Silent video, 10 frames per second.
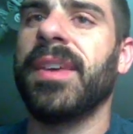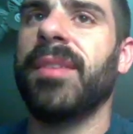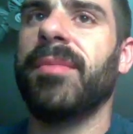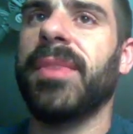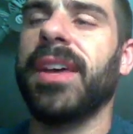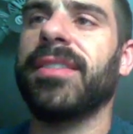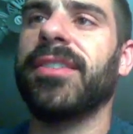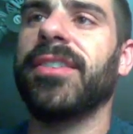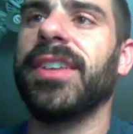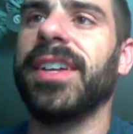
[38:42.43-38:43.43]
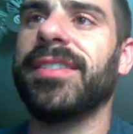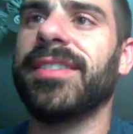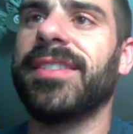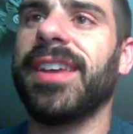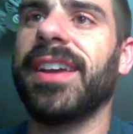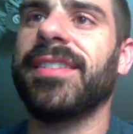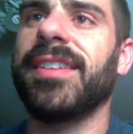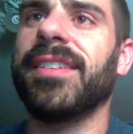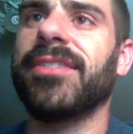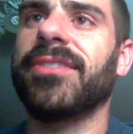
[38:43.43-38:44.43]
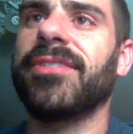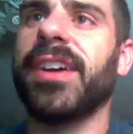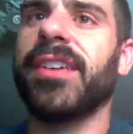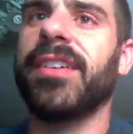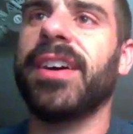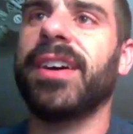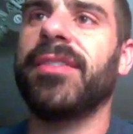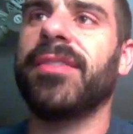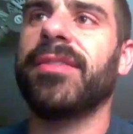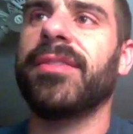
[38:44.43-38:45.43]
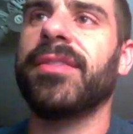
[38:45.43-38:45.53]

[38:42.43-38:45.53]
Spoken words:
Pass the turn. He gets a second Tireless Tracker out.